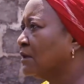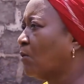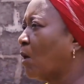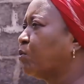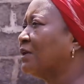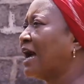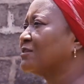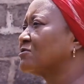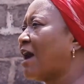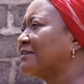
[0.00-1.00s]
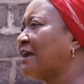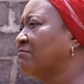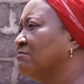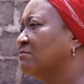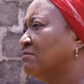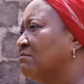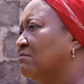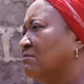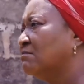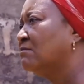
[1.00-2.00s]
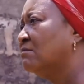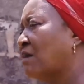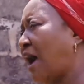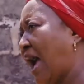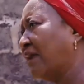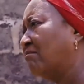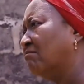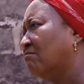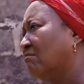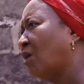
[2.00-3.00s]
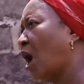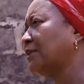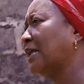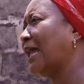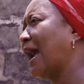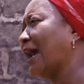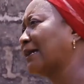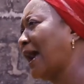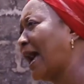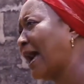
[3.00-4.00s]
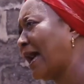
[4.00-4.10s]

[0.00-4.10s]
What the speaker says: You want without Sonia? Hey, Odinaka!